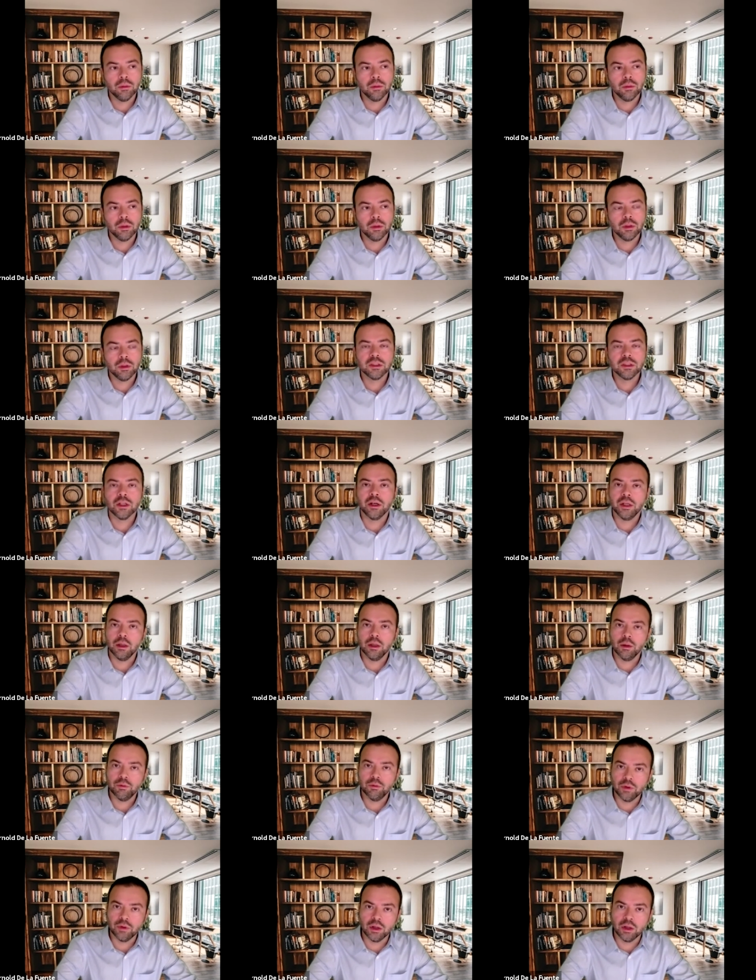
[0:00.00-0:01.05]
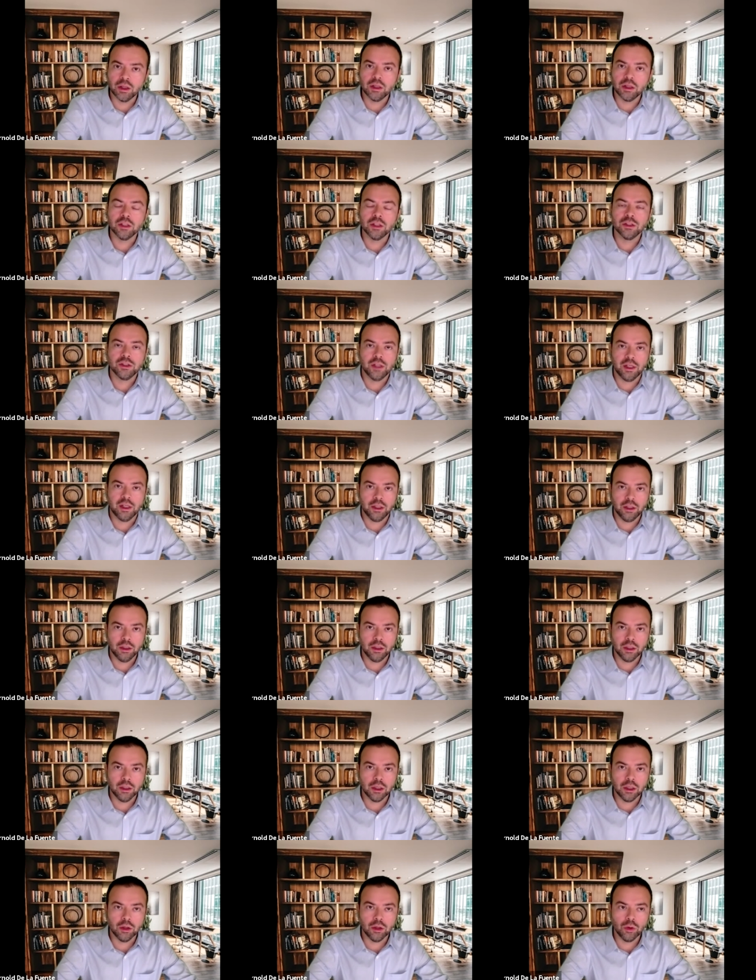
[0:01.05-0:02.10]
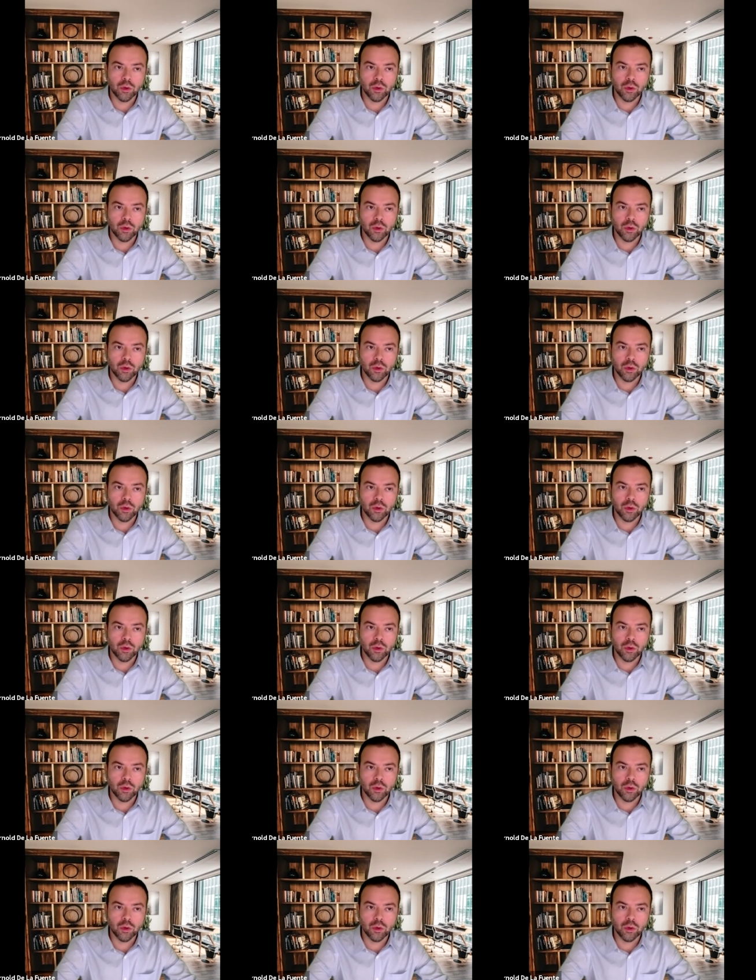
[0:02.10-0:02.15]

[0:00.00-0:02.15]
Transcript: starting up front, understanding uh,